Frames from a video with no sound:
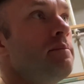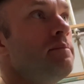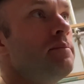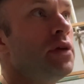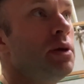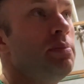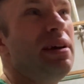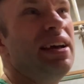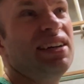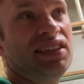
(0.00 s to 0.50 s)

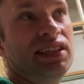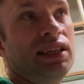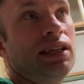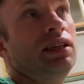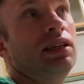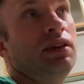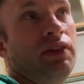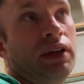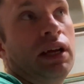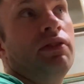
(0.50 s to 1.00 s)
You mix it and
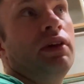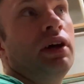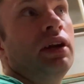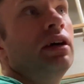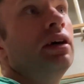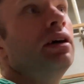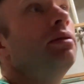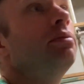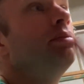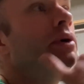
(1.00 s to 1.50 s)
you think you've done
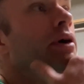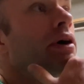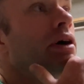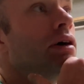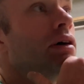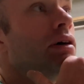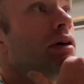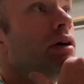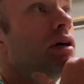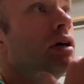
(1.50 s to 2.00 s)
it, but
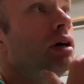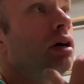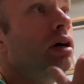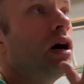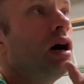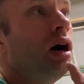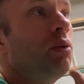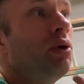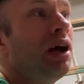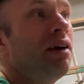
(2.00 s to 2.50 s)

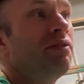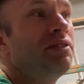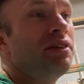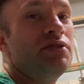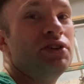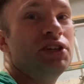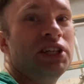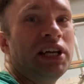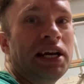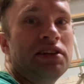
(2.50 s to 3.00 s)
I want to have
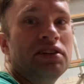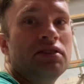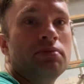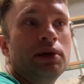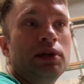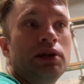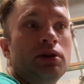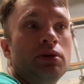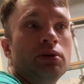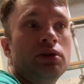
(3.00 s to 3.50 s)
different shades of
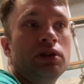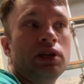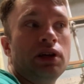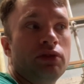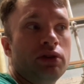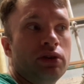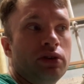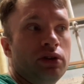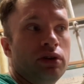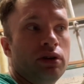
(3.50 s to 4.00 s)
blue and
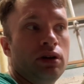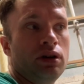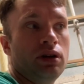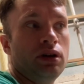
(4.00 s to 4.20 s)
different